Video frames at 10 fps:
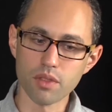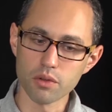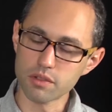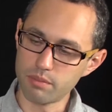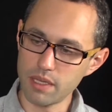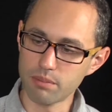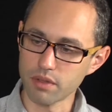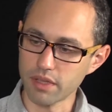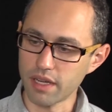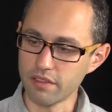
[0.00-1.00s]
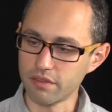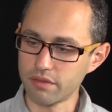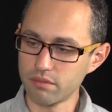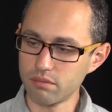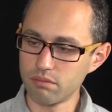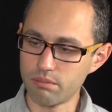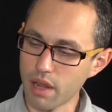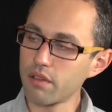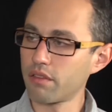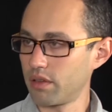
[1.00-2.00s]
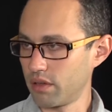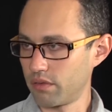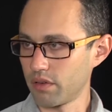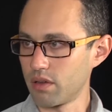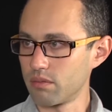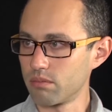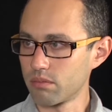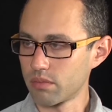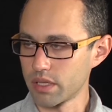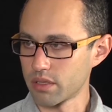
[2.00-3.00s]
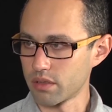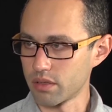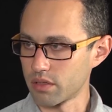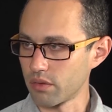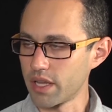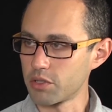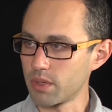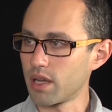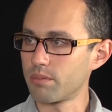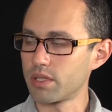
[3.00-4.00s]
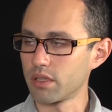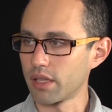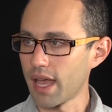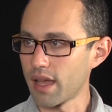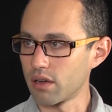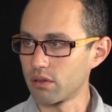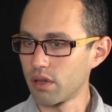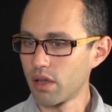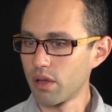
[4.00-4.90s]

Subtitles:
those people that have benefited from this arrangement up till now